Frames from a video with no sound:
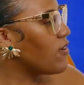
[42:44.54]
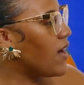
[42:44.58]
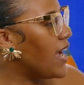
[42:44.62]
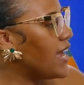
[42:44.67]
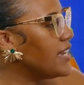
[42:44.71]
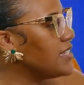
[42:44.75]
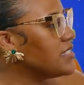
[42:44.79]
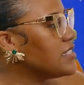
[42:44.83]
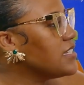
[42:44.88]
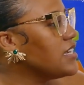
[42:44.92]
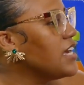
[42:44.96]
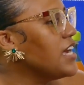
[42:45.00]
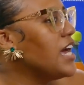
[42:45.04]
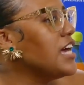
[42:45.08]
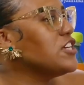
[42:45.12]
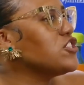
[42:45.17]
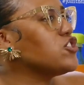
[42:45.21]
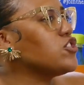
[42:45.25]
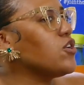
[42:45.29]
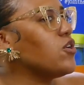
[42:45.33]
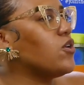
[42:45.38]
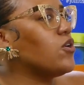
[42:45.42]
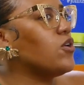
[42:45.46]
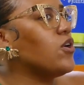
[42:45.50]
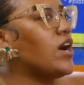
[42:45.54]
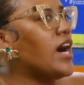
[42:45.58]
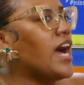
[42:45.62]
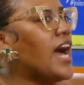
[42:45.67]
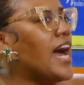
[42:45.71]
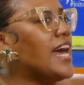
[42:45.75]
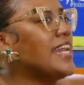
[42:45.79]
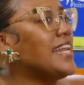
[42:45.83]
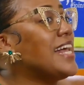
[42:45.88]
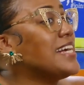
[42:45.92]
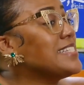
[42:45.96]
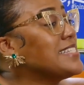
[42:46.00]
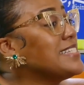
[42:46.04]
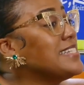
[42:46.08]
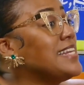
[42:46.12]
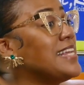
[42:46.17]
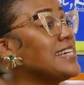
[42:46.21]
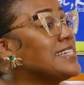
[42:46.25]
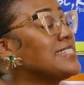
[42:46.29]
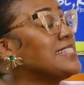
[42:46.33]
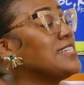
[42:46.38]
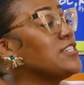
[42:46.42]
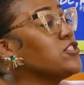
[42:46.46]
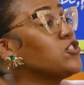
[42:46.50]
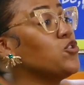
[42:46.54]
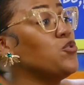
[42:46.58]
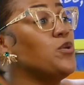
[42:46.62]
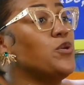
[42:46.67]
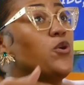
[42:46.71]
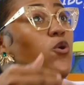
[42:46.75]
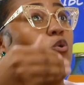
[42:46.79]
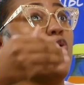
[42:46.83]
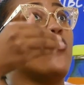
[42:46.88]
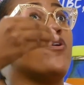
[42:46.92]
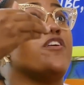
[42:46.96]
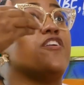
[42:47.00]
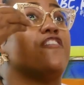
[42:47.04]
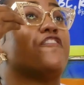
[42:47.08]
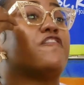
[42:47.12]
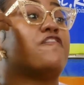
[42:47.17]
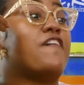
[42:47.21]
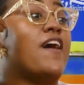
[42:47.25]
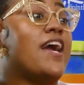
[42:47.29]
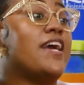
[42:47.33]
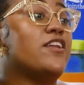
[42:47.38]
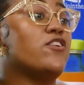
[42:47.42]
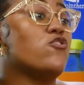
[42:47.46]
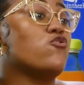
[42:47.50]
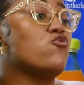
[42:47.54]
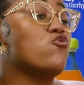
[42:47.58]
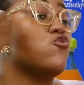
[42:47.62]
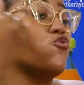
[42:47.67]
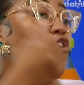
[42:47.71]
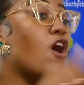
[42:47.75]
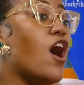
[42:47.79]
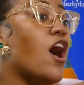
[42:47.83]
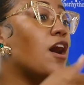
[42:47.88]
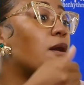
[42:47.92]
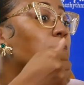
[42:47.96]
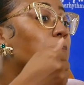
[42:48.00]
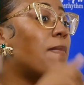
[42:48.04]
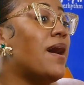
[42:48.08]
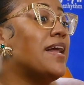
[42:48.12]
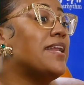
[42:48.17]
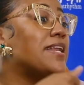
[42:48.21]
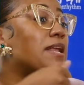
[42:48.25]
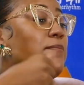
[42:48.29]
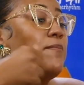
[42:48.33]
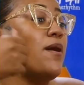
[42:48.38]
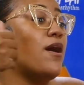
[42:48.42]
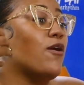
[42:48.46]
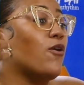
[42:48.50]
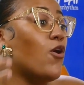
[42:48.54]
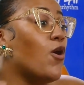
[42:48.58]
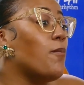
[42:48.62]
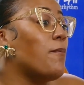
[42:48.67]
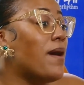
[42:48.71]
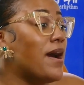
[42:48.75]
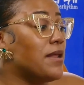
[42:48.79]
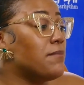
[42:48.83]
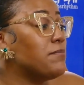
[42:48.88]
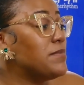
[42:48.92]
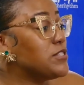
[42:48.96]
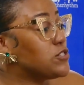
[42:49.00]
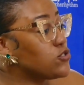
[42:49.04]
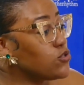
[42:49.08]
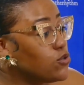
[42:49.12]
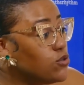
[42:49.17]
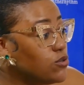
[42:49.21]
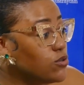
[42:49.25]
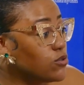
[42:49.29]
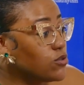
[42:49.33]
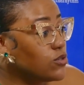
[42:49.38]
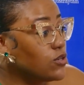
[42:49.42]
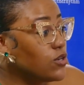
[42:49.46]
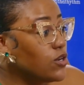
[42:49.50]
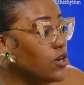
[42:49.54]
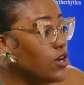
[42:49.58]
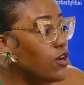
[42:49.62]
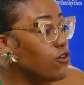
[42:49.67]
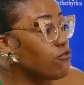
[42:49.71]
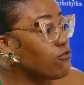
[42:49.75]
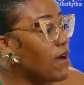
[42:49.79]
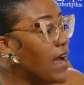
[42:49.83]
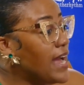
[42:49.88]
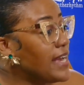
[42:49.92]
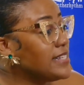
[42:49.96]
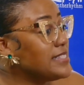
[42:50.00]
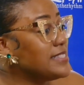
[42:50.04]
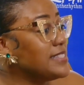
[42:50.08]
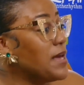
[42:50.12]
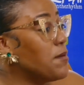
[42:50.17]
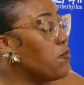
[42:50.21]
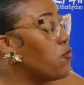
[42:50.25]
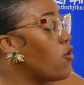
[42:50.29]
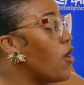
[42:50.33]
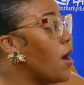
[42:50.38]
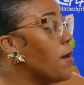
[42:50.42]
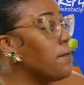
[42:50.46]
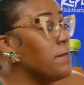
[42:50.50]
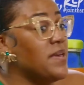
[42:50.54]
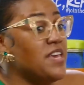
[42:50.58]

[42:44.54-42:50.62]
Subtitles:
Right? So, and that's the next thing too. You find the wrong man, them a come at me too. Right? They want me